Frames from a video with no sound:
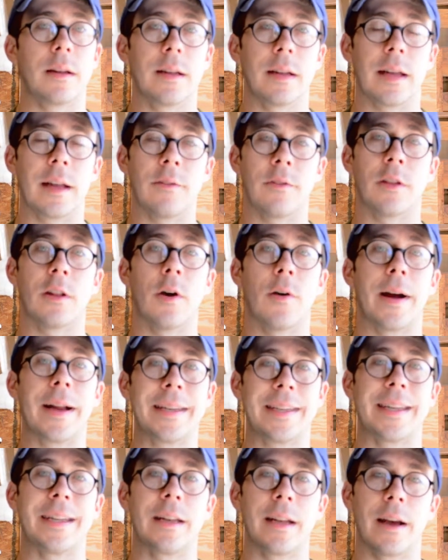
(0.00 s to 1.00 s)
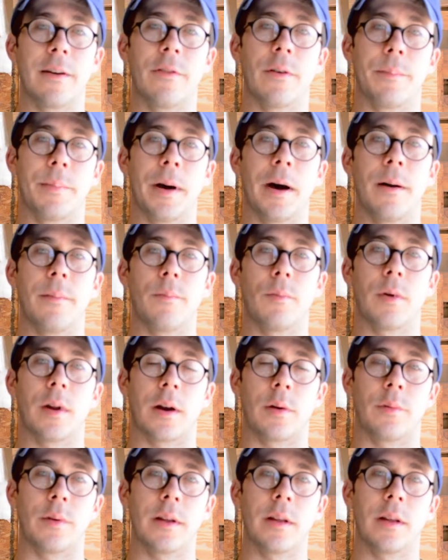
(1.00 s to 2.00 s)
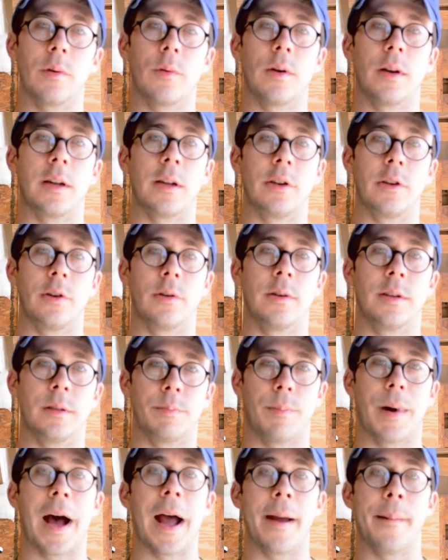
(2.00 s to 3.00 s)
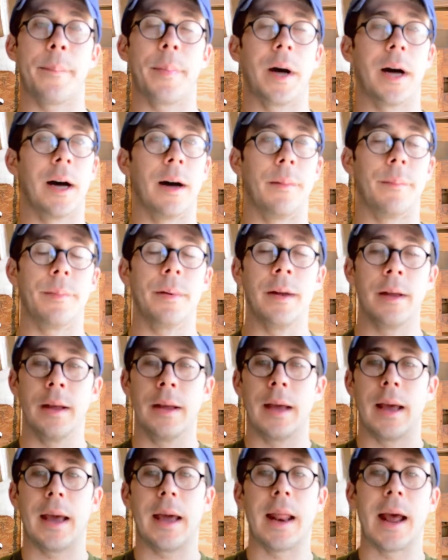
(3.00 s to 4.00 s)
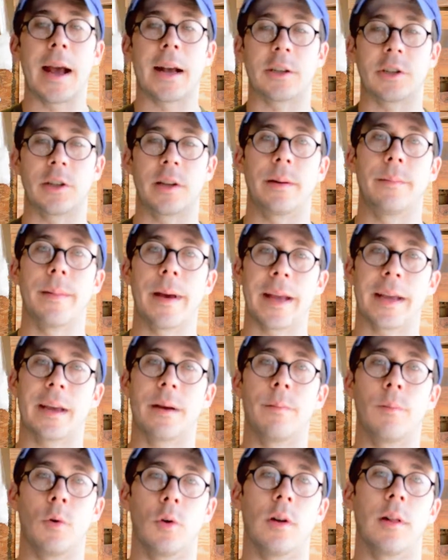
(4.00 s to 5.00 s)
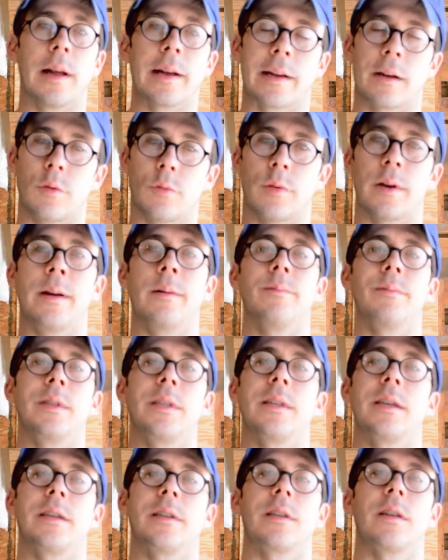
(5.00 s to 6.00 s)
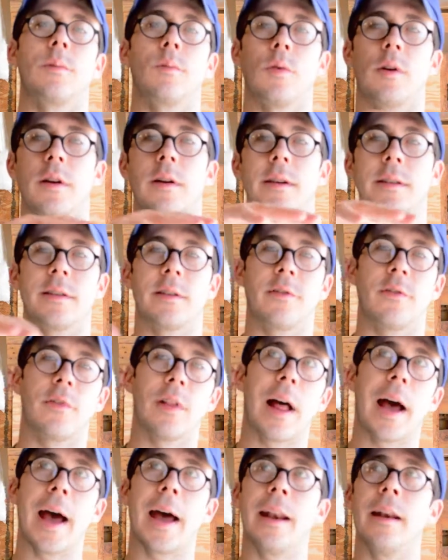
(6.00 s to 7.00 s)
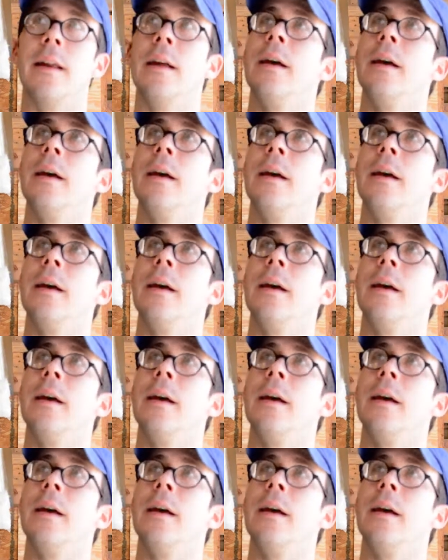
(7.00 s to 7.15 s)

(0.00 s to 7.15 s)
even though I didn't have a pump, what I really want to do is buy a pump and actually make it more like a rim system where it's flat.